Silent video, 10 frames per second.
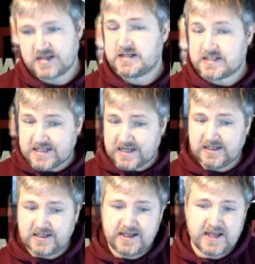
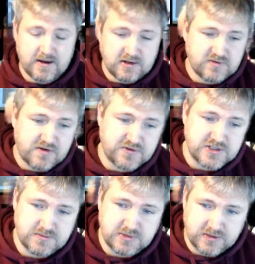Secondly, I'm going to reference
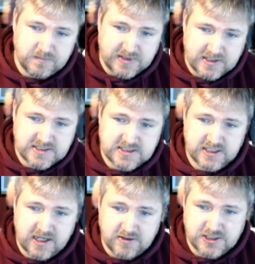some good books to
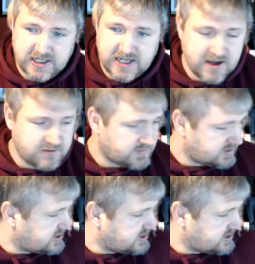go and check out. So